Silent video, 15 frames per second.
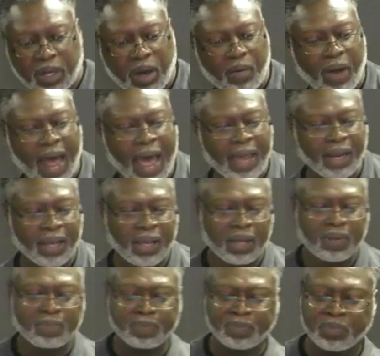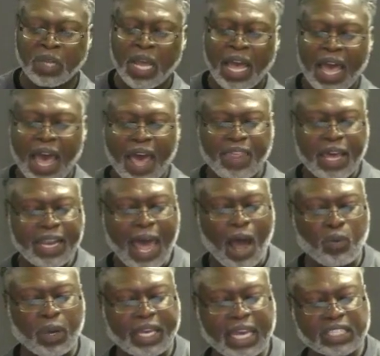All right? And then
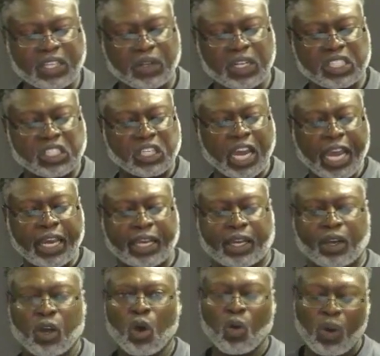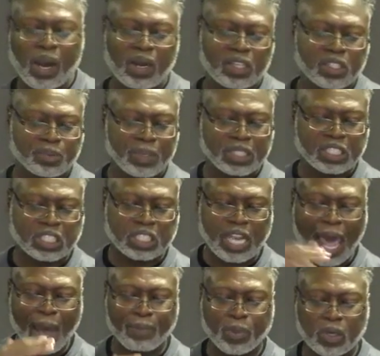now we get to the cheek where he's been
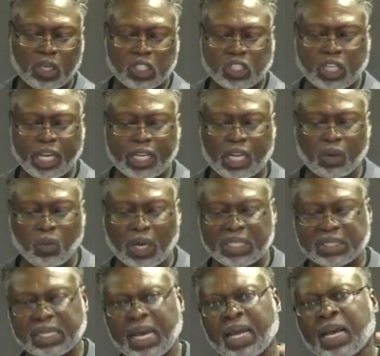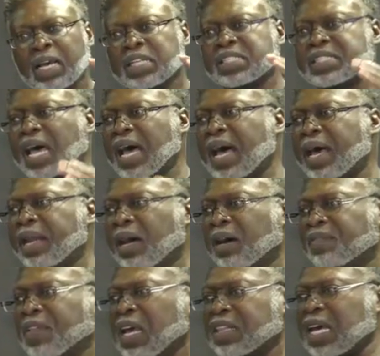slapped on the yeah. cheek. And what is that sign
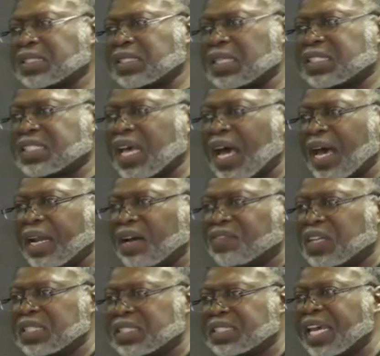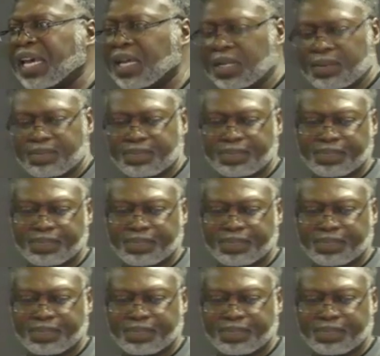of? That's a sign of contempt.